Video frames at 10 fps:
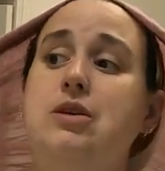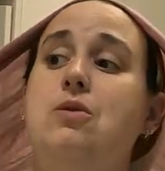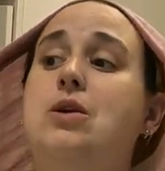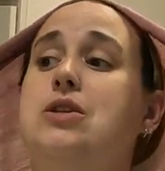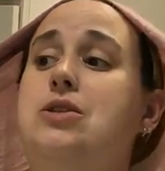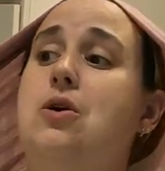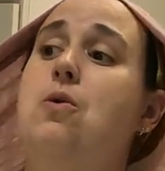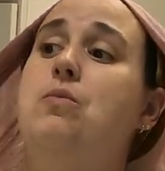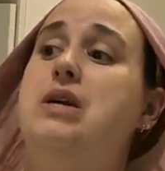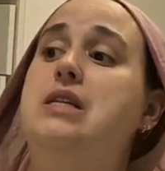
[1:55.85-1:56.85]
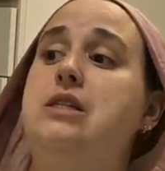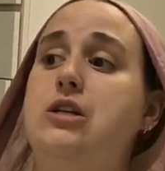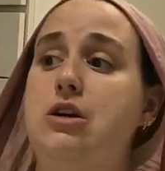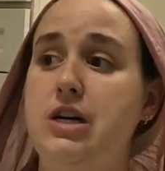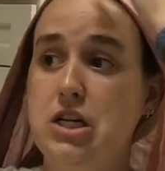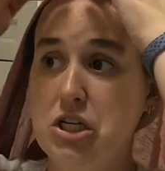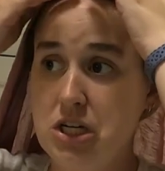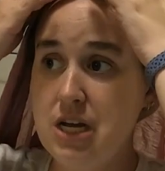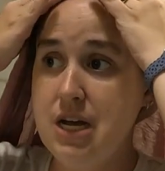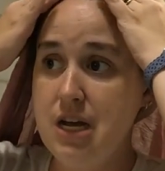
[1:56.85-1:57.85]
So don't be
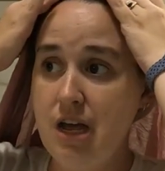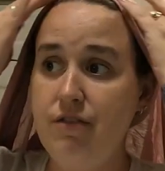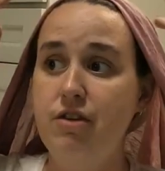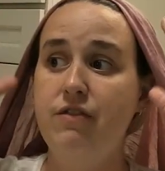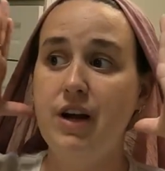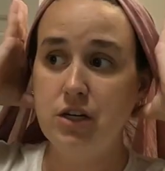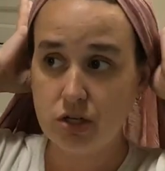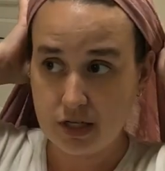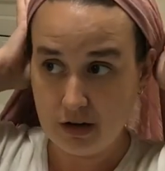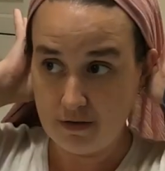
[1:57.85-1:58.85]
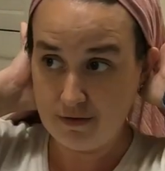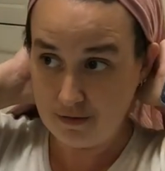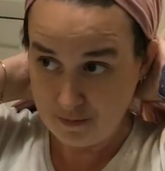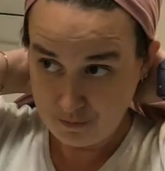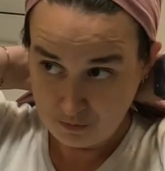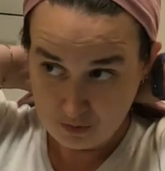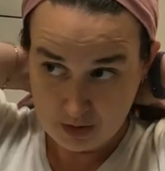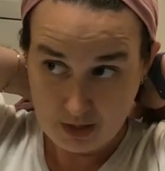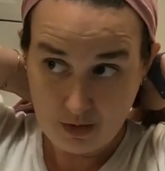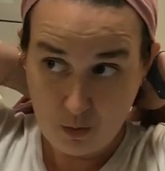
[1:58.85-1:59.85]
discouraged if you find yourself
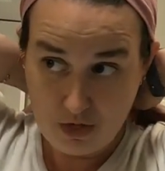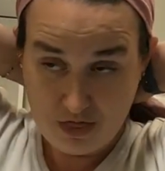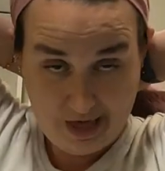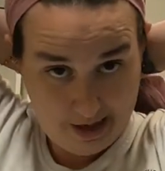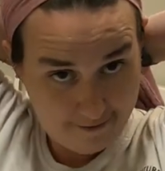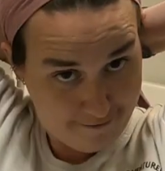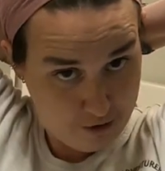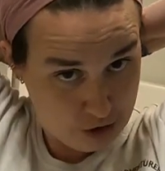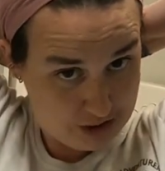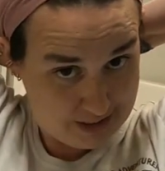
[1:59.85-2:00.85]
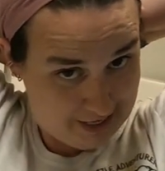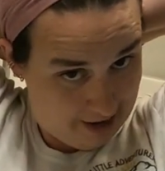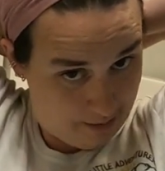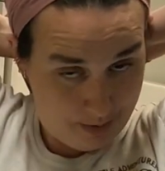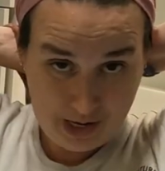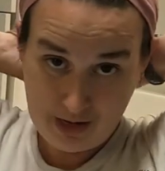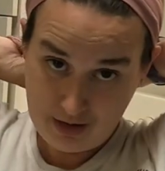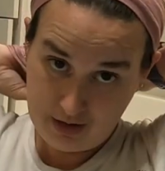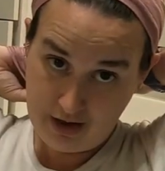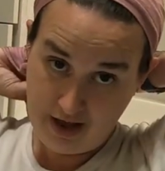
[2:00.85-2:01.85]
with that first step
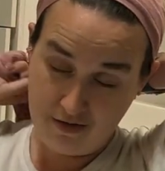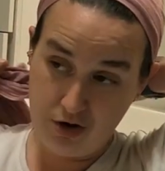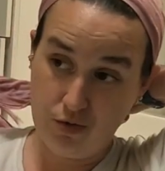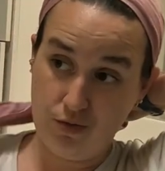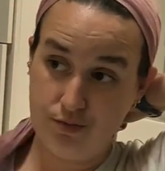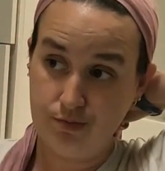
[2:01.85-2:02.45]
having to